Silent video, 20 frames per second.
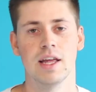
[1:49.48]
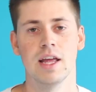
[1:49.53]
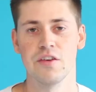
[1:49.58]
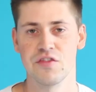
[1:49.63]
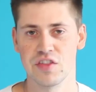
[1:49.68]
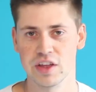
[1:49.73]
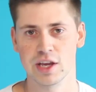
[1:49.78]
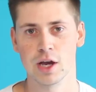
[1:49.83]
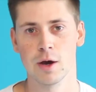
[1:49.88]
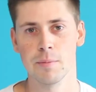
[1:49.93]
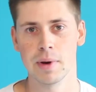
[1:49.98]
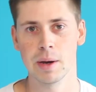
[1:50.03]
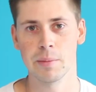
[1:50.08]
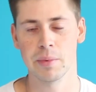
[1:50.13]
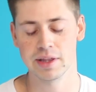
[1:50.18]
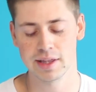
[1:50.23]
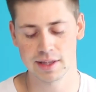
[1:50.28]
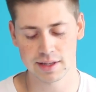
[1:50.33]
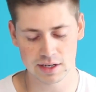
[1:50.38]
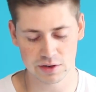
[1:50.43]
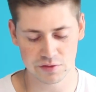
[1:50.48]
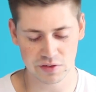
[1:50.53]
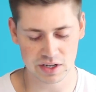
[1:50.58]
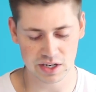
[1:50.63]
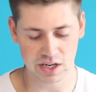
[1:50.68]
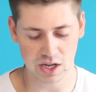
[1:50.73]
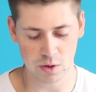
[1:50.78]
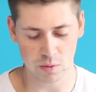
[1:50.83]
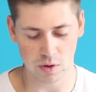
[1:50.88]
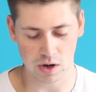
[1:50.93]
If they come back by the end of the
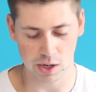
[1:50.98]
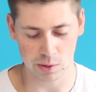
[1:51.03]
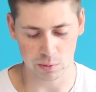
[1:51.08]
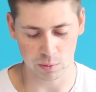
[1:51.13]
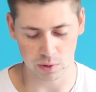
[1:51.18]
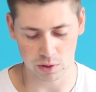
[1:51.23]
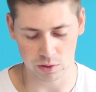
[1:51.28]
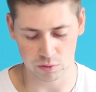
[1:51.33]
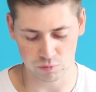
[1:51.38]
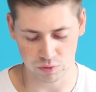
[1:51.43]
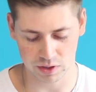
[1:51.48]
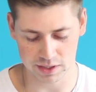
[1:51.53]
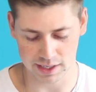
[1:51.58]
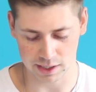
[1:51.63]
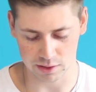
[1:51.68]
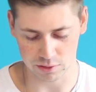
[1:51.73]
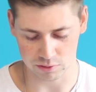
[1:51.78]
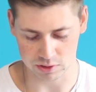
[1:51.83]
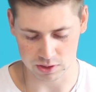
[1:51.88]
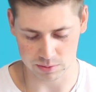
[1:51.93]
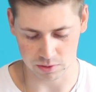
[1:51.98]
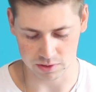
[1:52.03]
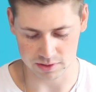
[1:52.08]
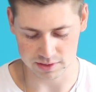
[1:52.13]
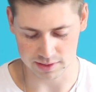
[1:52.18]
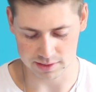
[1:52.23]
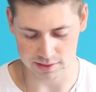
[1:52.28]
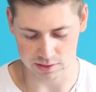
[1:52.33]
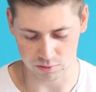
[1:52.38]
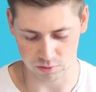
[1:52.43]
video, I will read out the
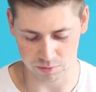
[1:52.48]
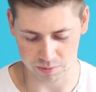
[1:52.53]
responses and